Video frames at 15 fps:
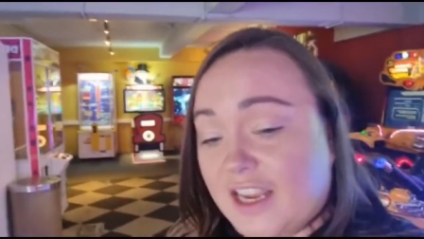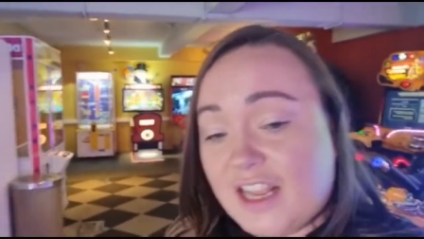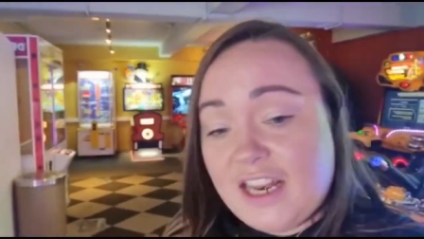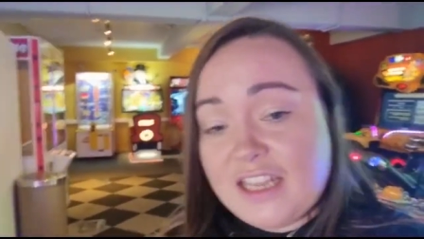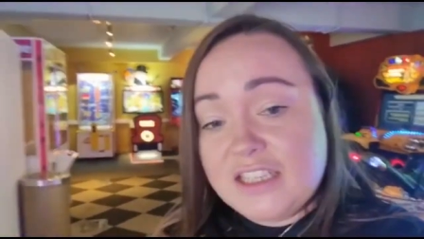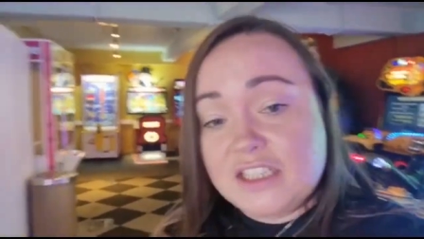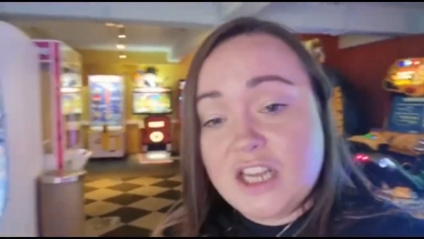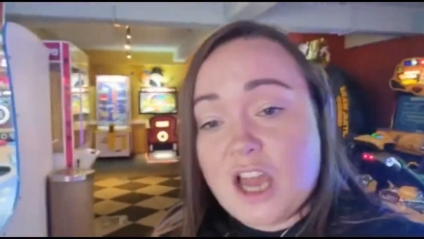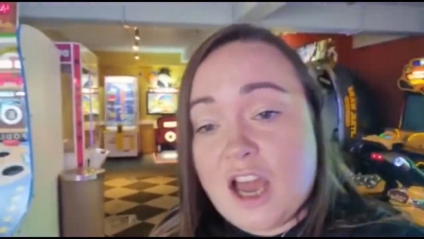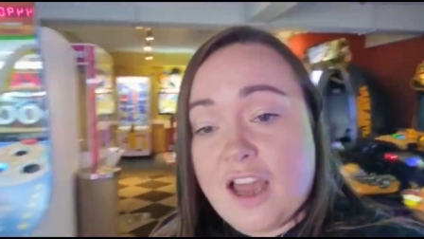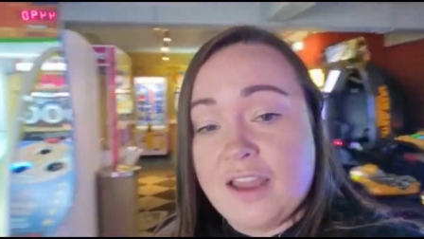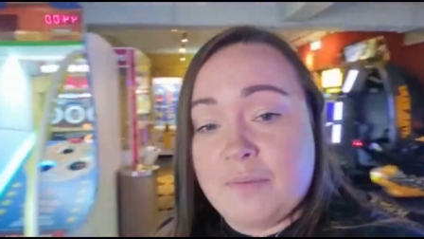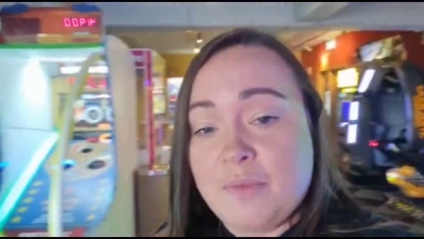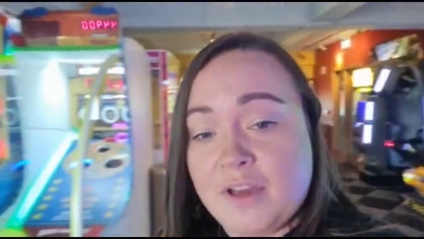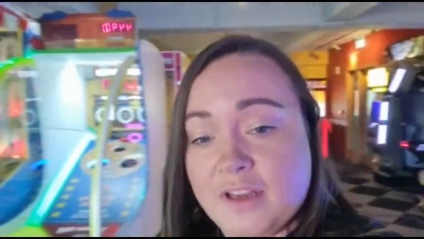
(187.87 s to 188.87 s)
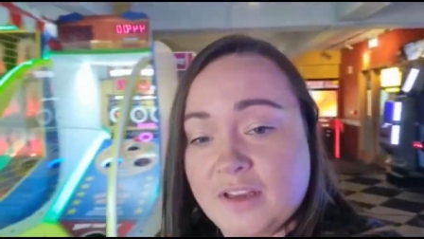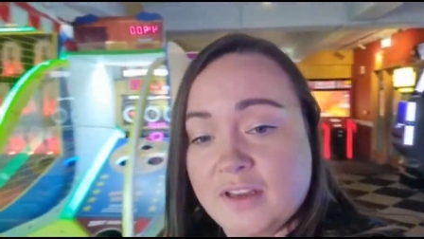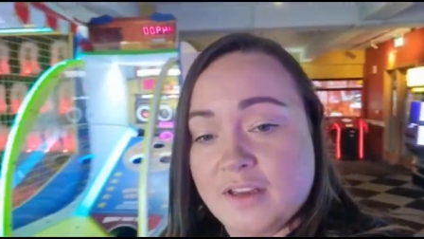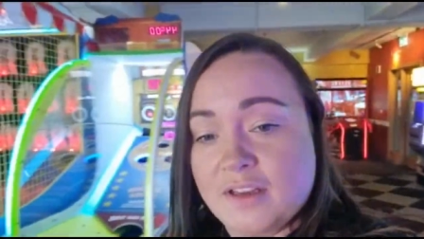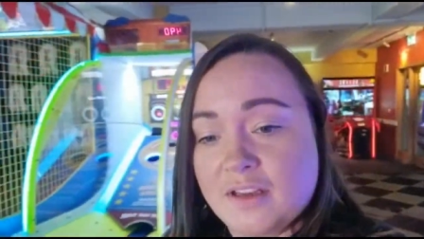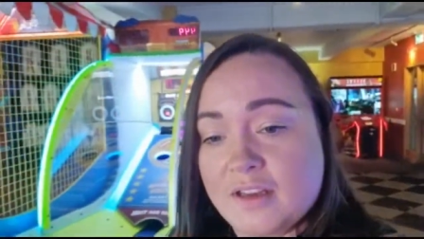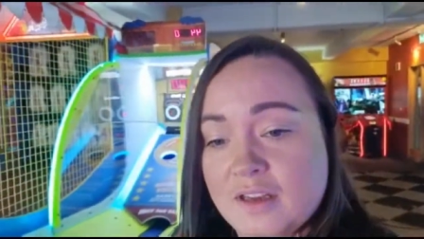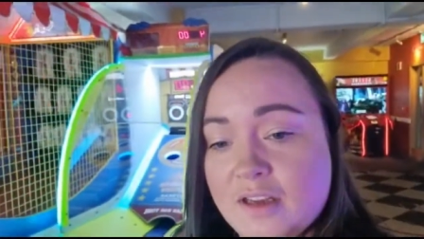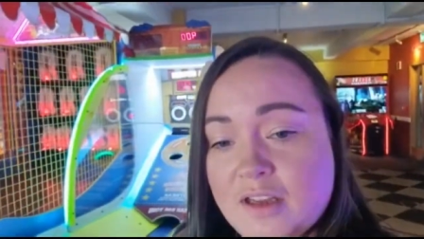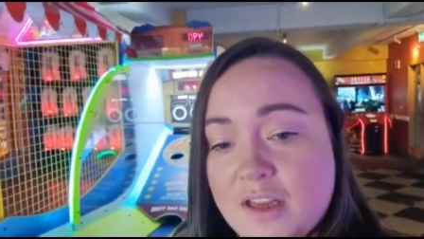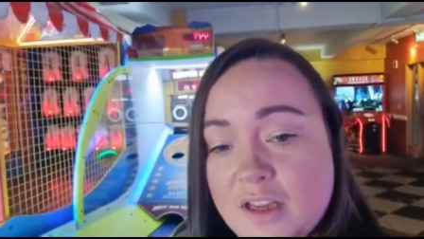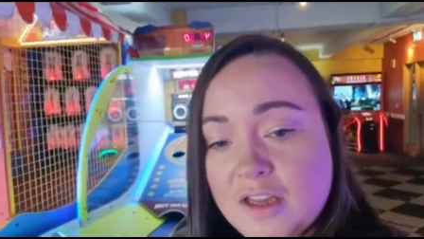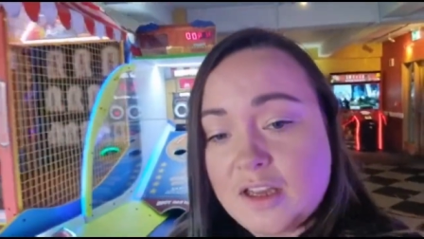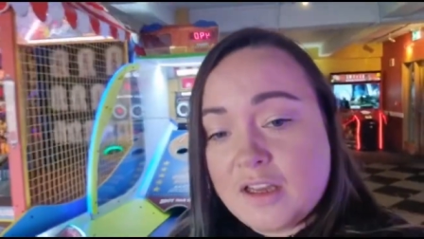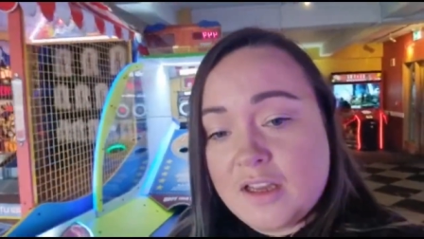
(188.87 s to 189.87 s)
filling time
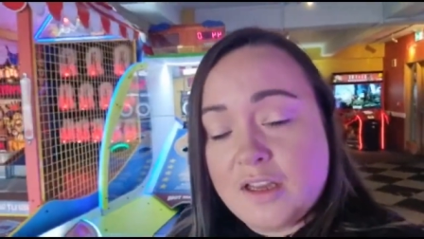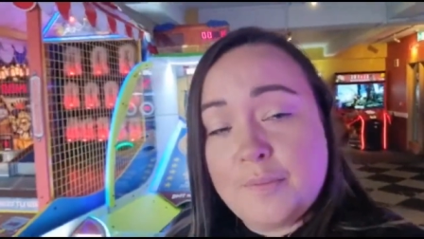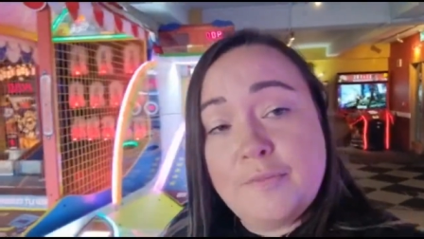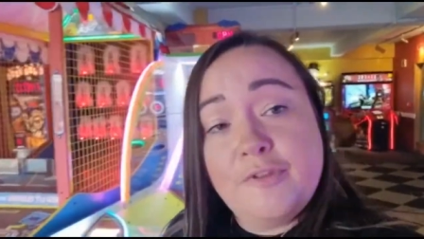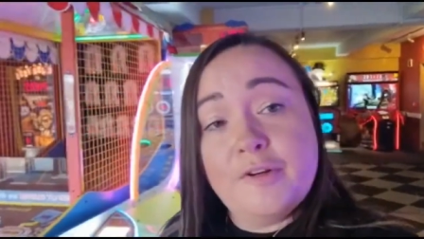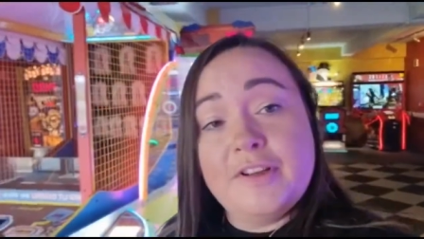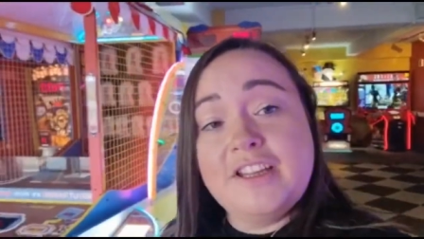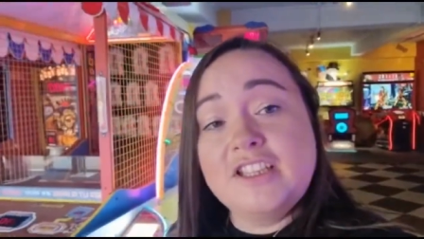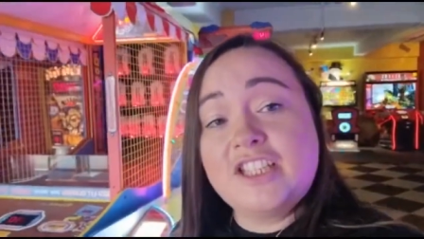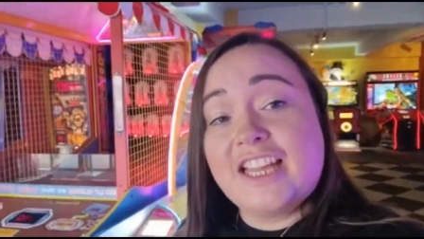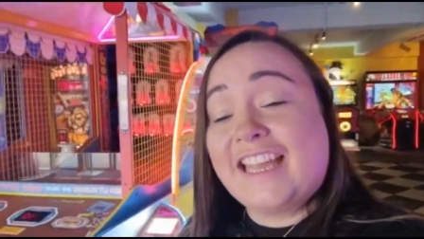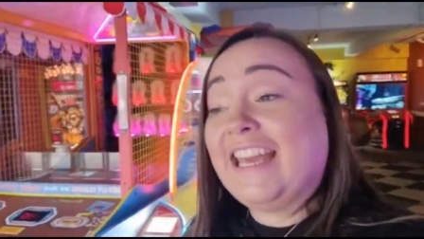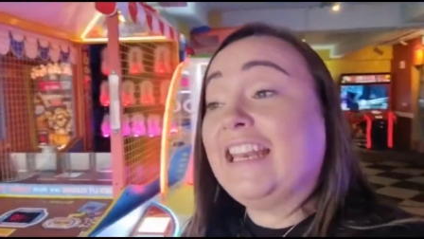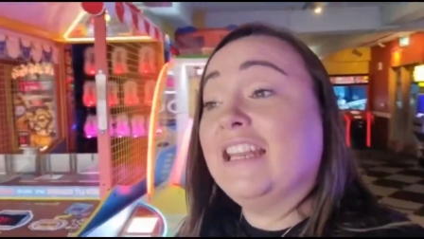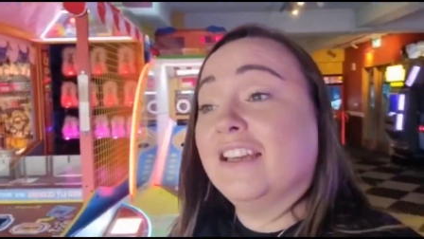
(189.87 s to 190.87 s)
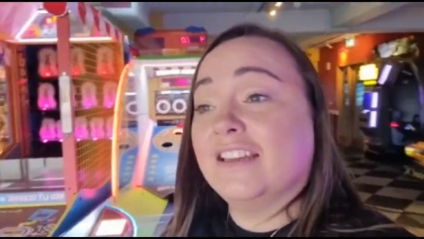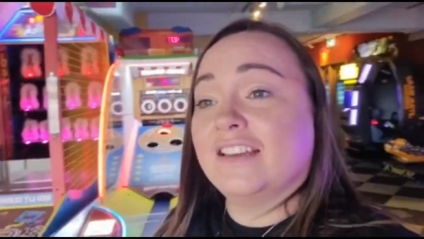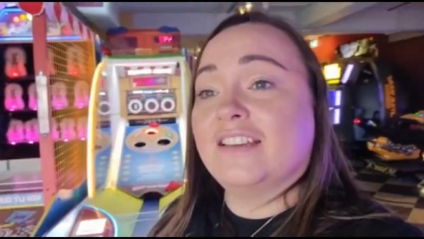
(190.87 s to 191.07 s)
before we can check in.